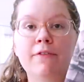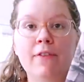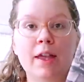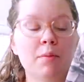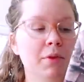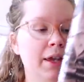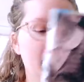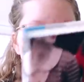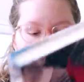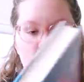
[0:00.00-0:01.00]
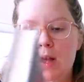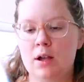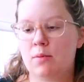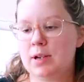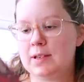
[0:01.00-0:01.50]
family. Oh
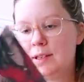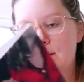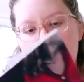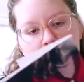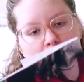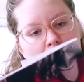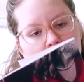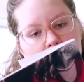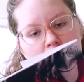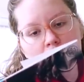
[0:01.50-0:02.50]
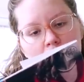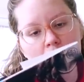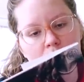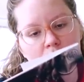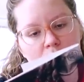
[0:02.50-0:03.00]
wow, what is this one about? Two
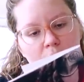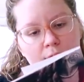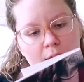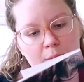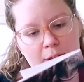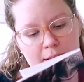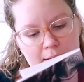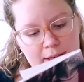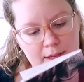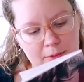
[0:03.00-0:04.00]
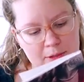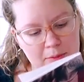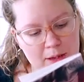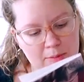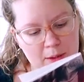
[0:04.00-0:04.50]
daughters, two families. This must
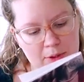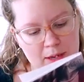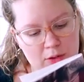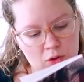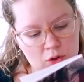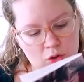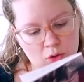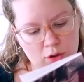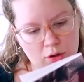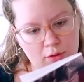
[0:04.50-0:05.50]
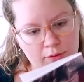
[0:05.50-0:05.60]
be maybe historical